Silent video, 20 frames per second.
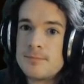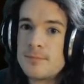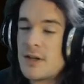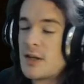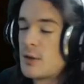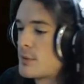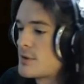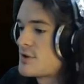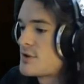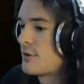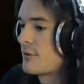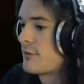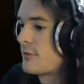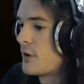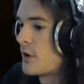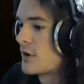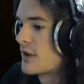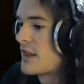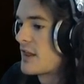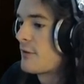It was your
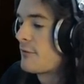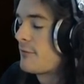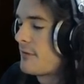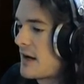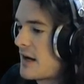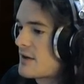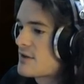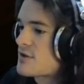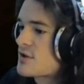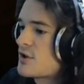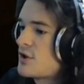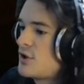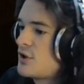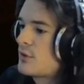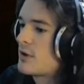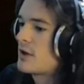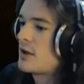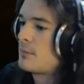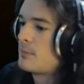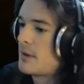fault. And the faster you
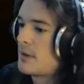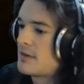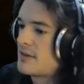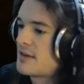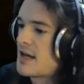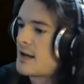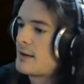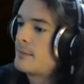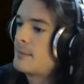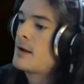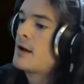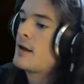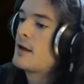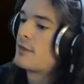can admit that,